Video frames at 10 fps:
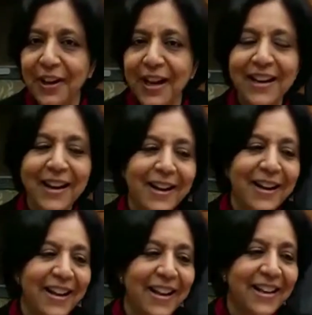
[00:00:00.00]
Right.
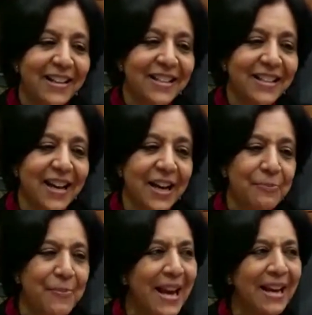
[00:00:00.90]
It's
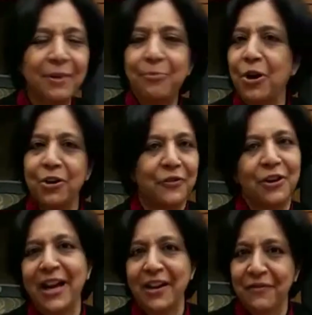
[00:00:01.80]
make it a part of
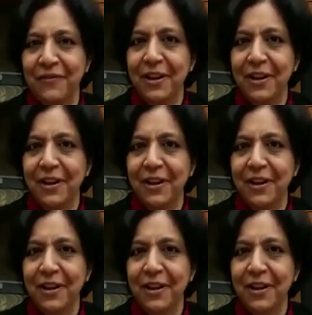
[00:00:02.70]
your life.